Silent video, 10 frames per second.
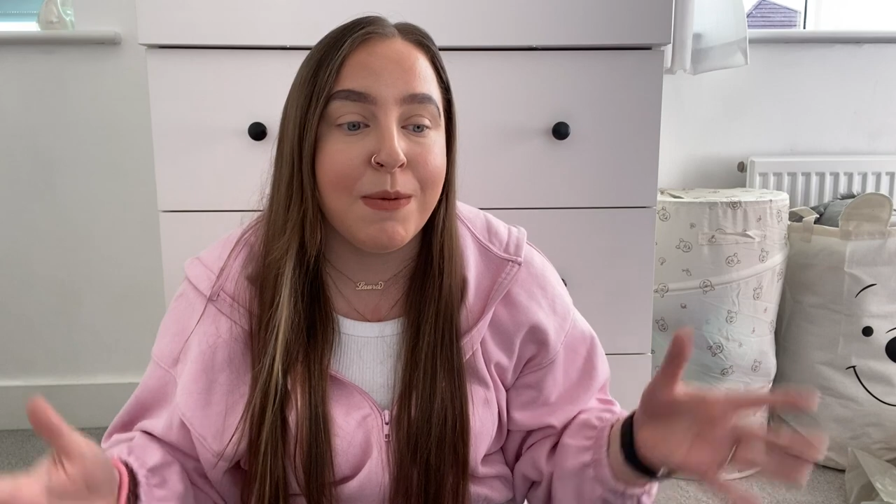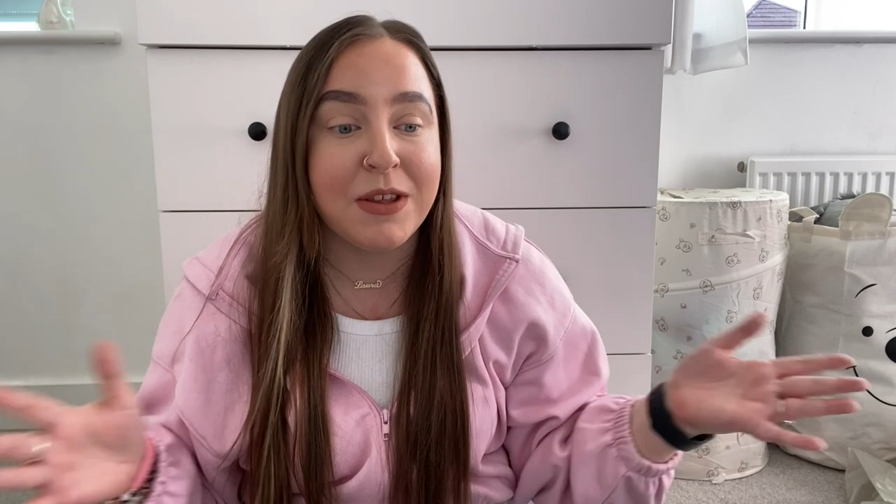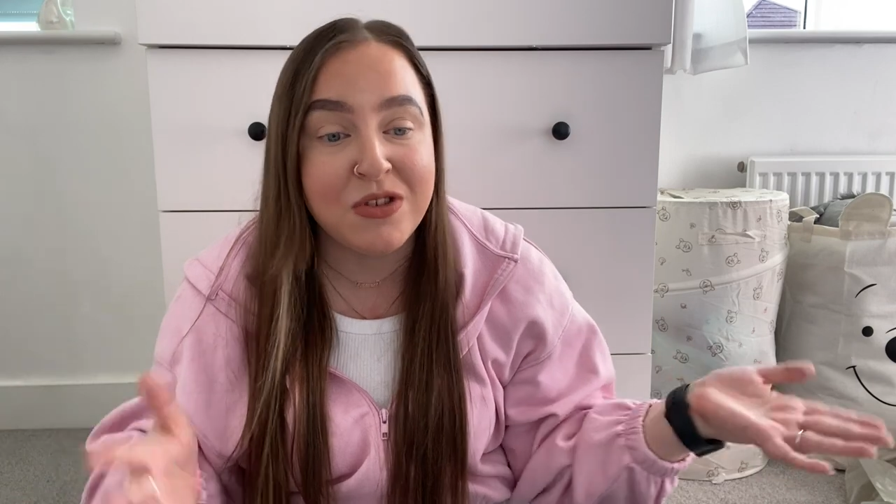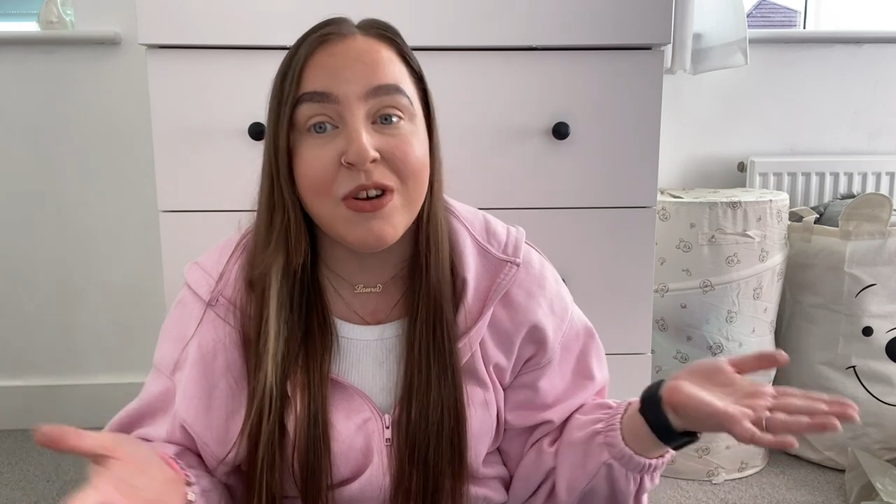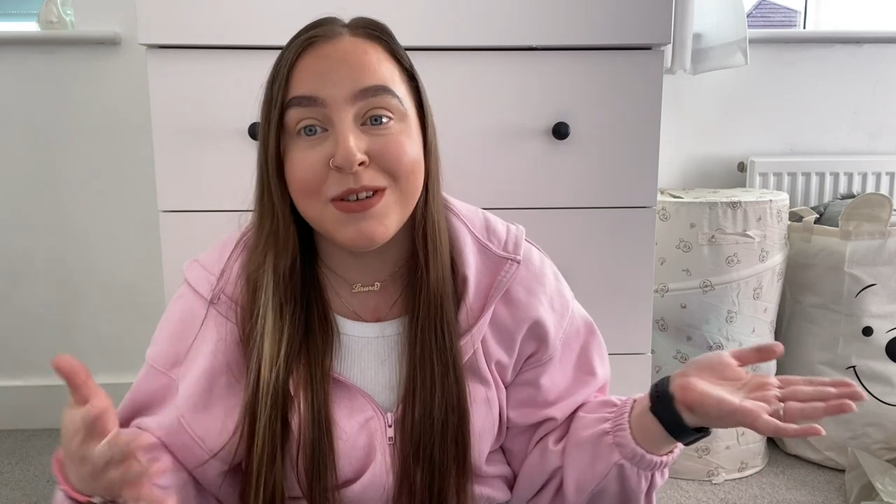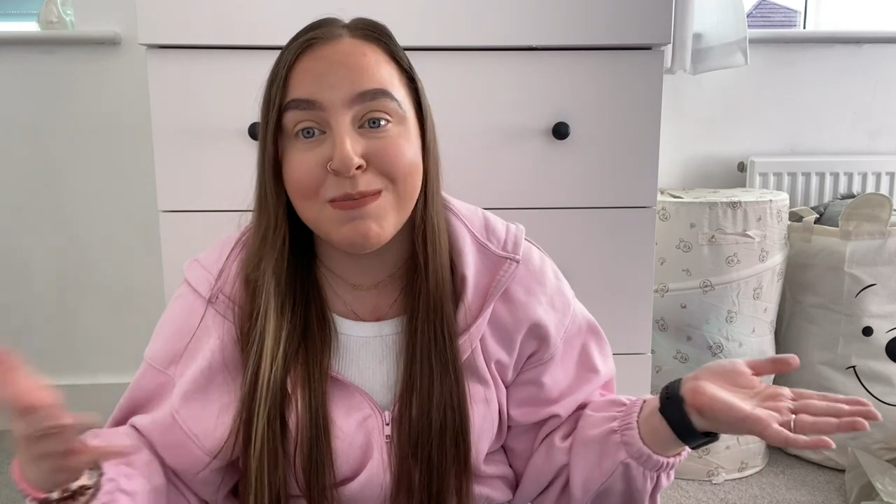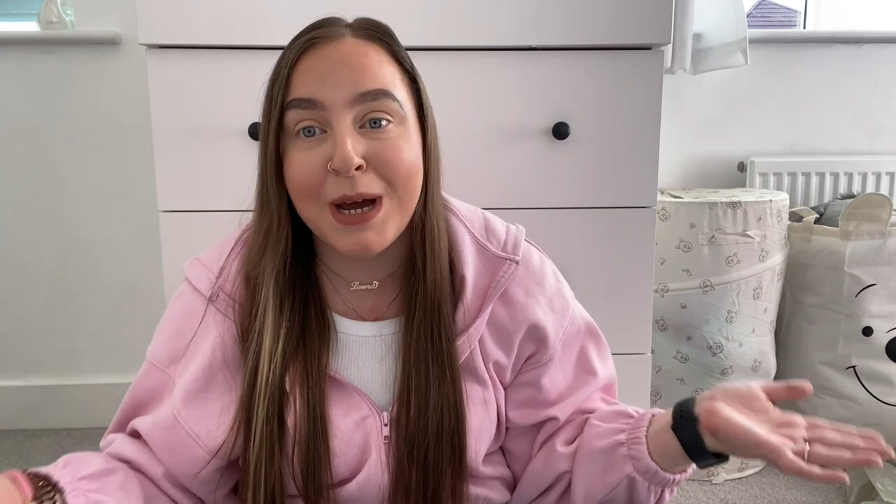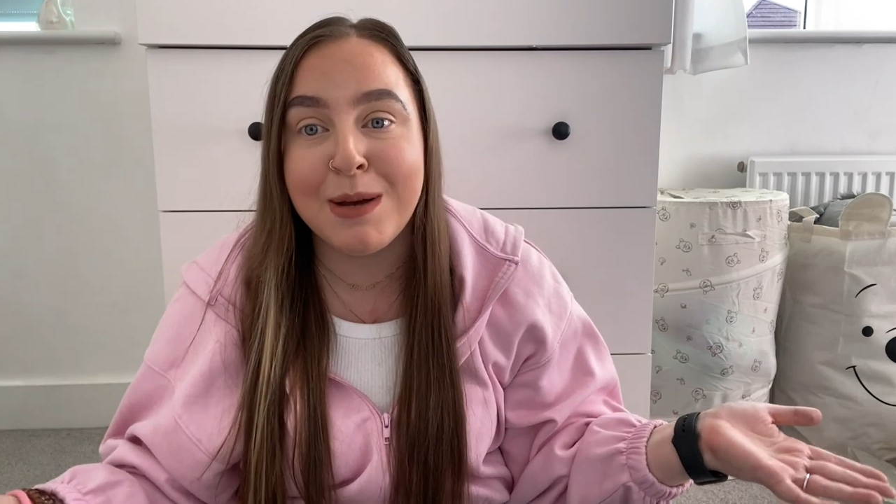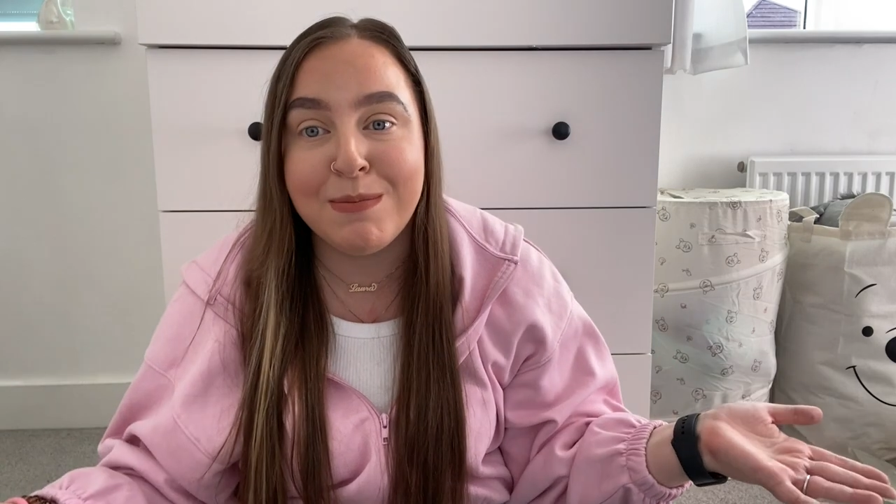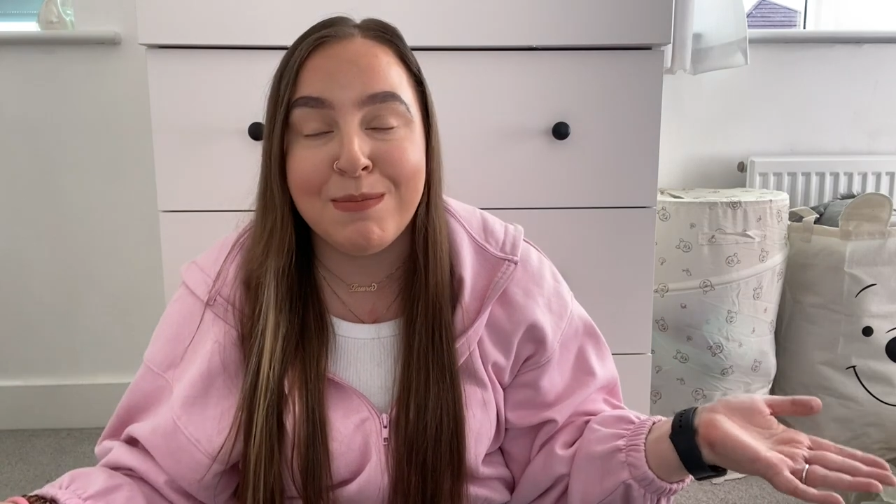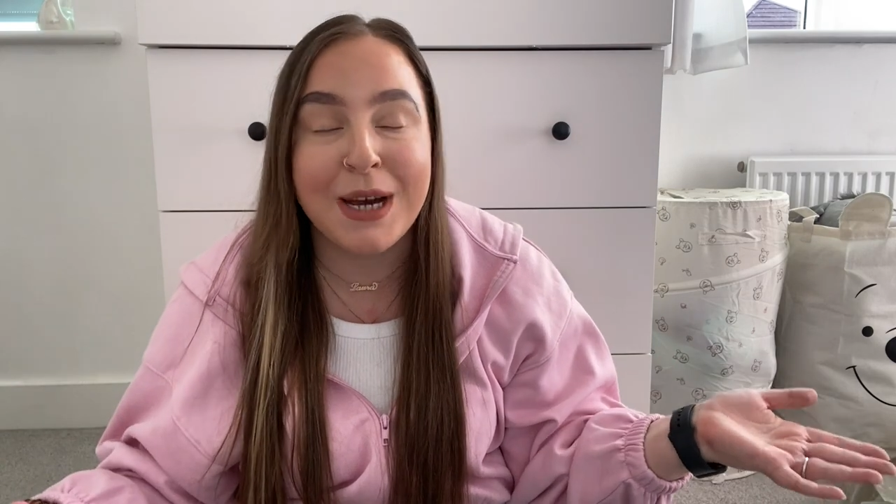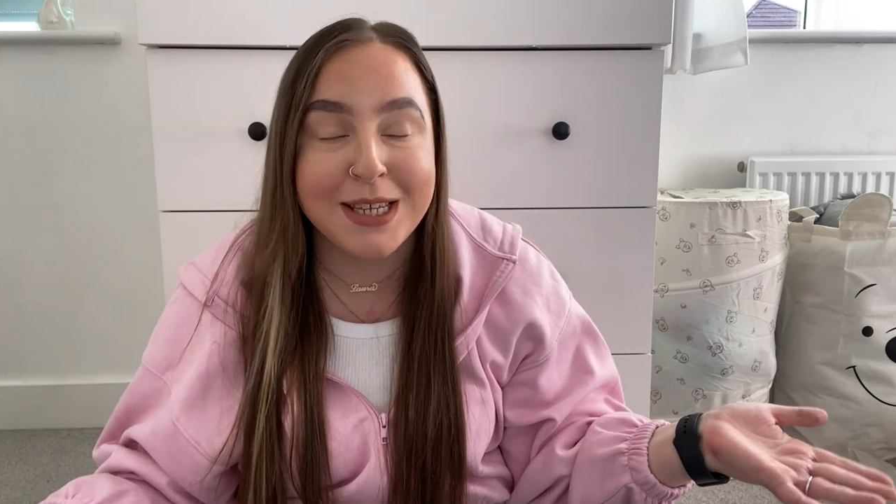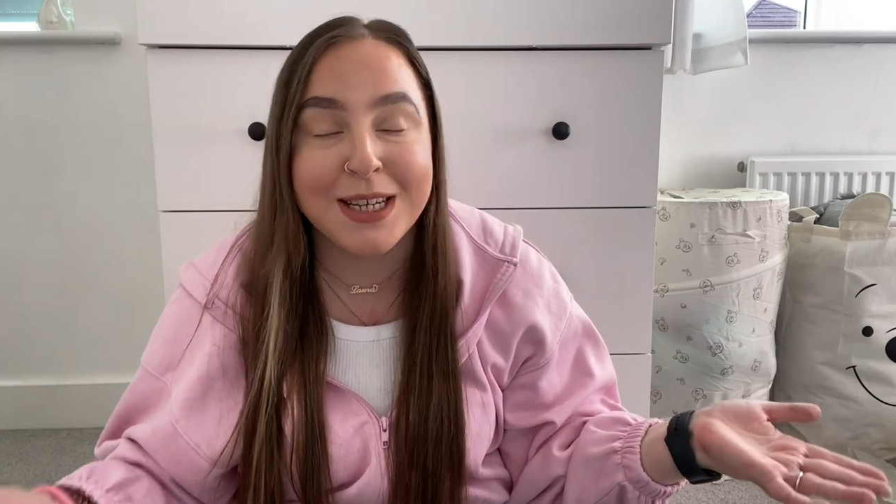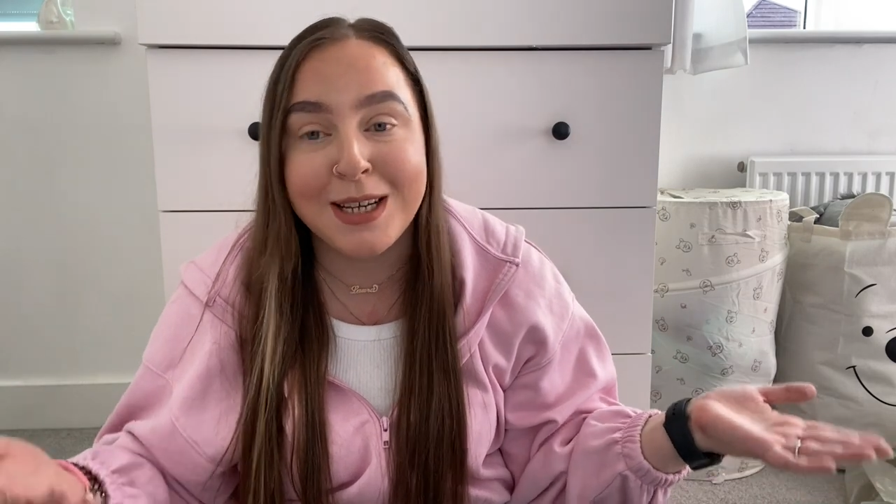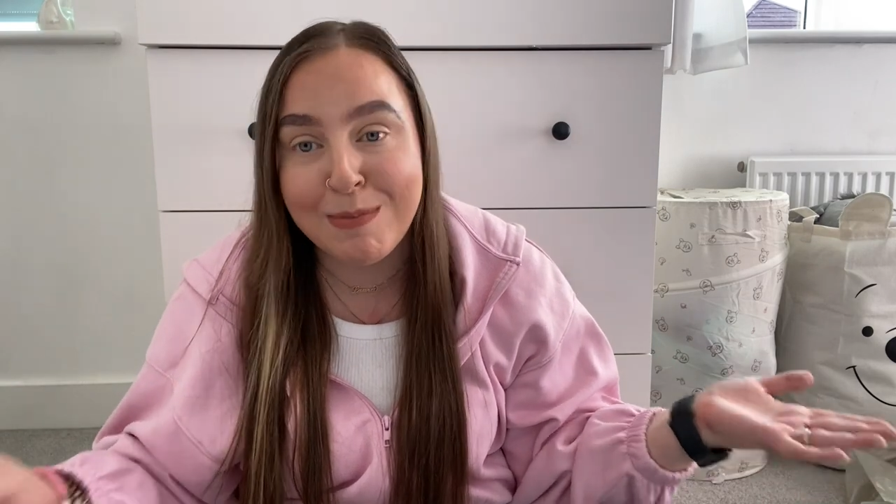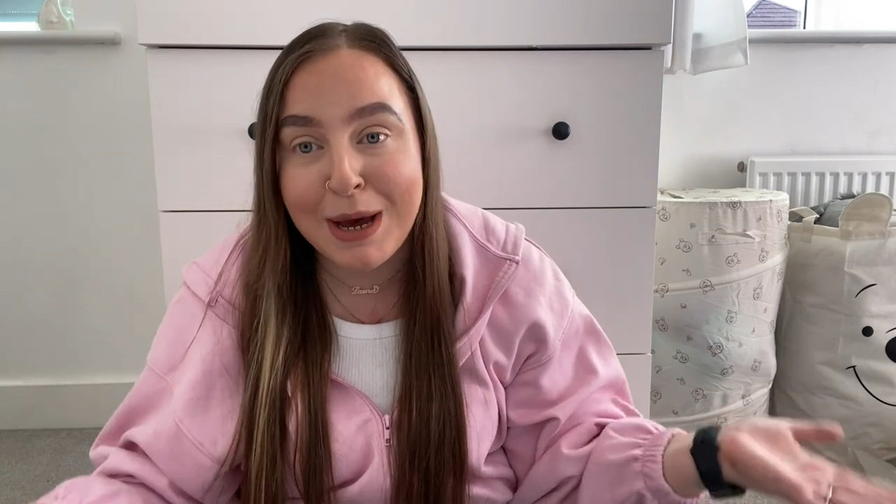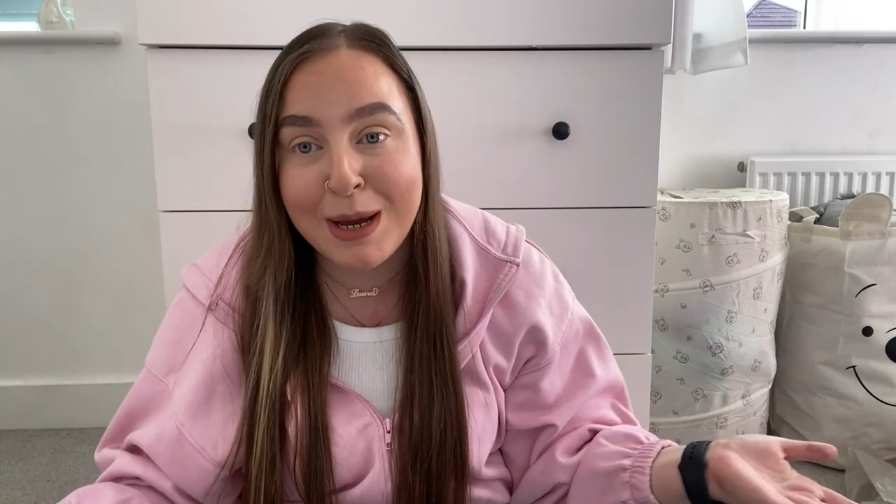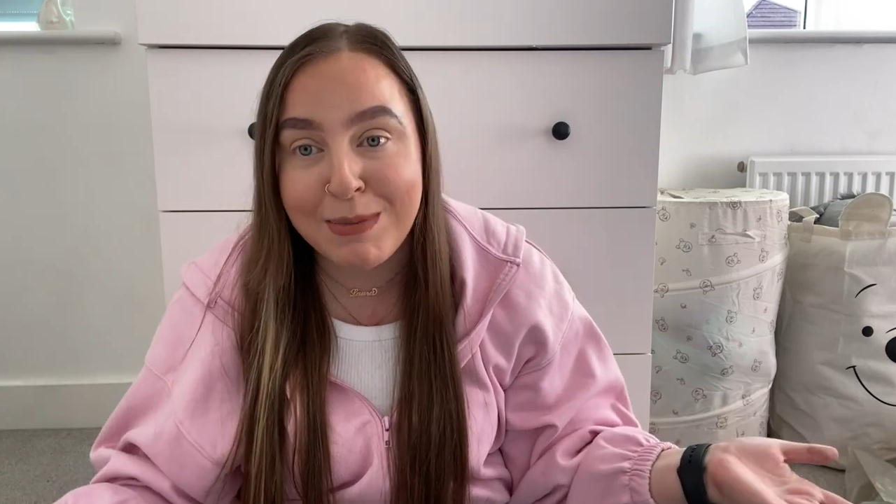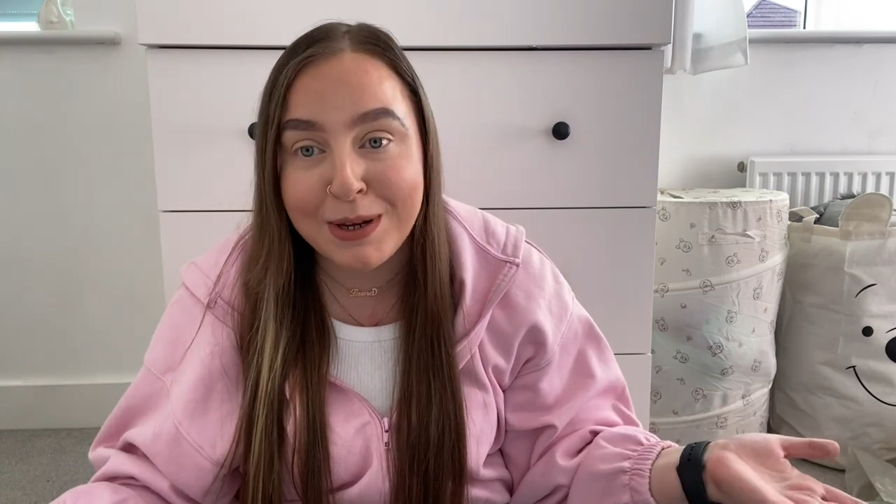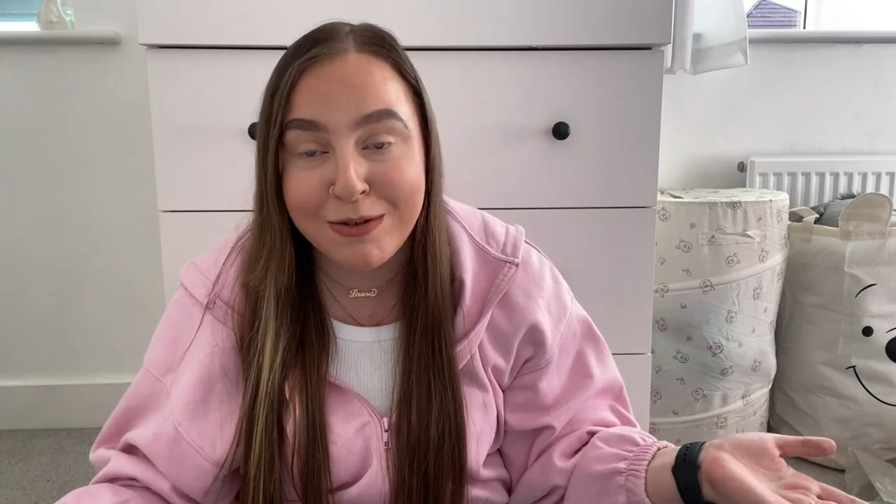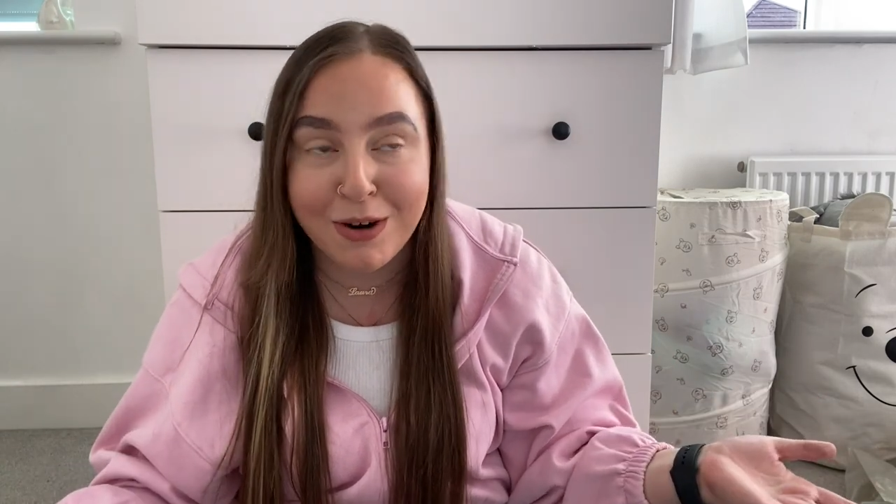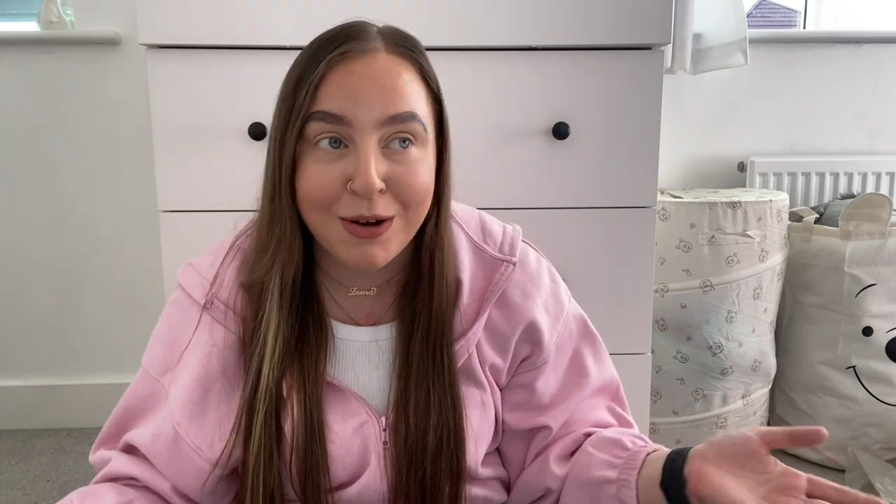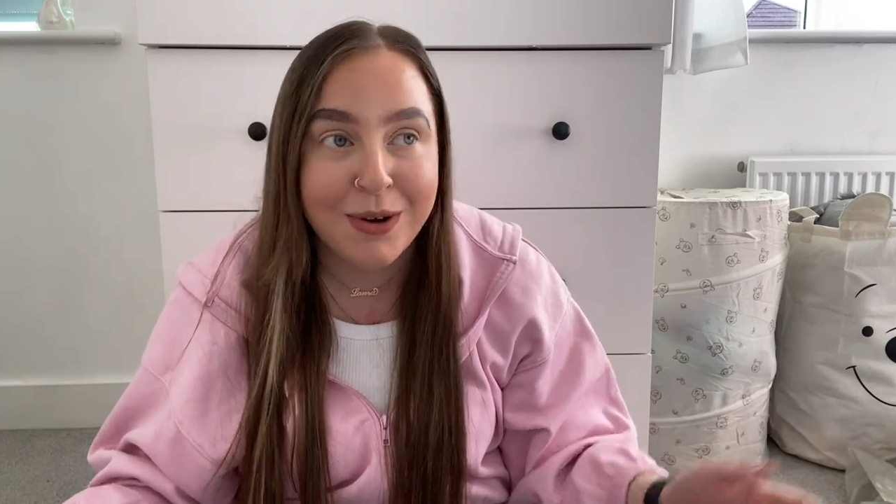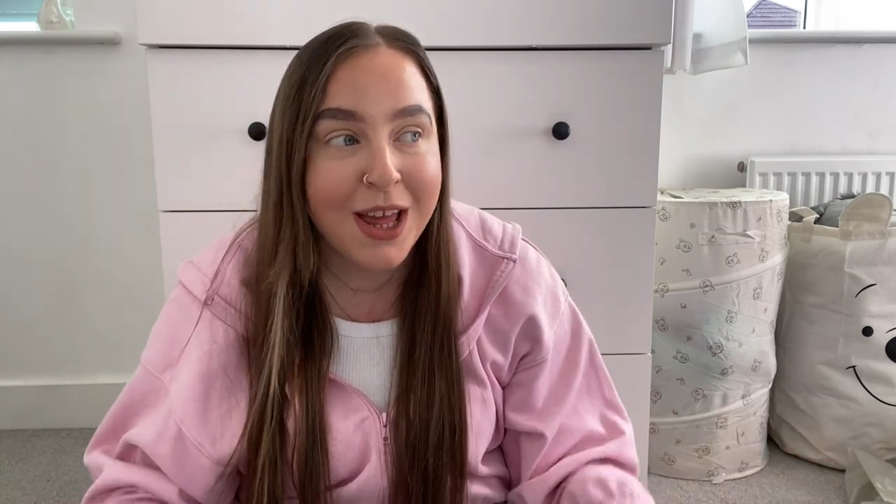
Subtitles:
That's not a basically a baby grow.